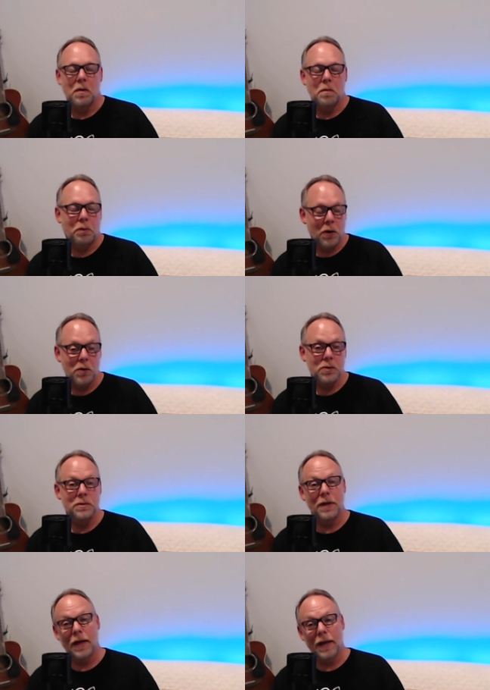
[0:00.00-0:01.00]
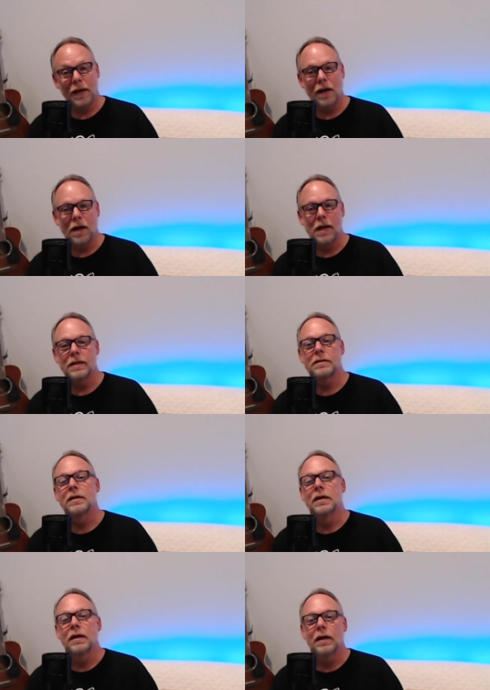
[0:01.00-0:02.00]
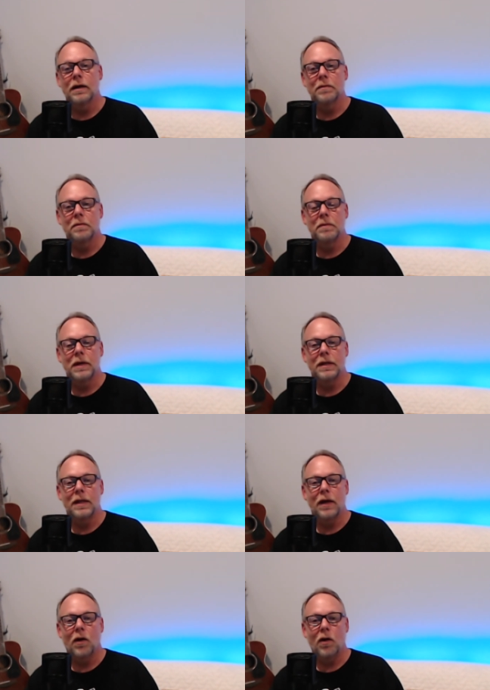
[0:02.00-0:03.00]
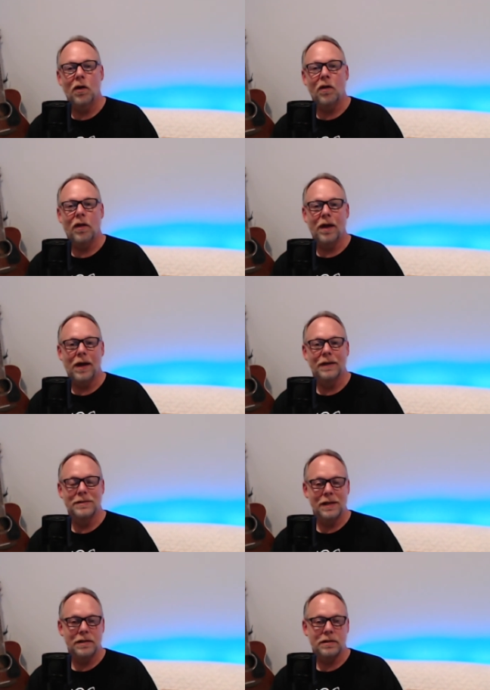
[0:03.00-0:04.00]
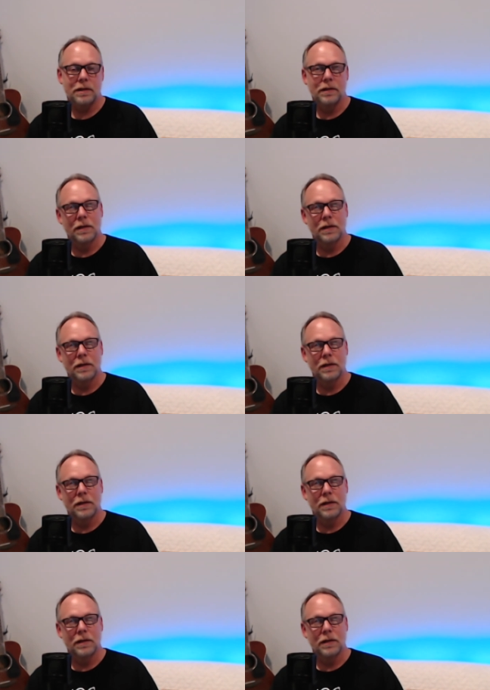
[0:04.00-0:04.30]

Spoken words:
pros and cons, but they all exist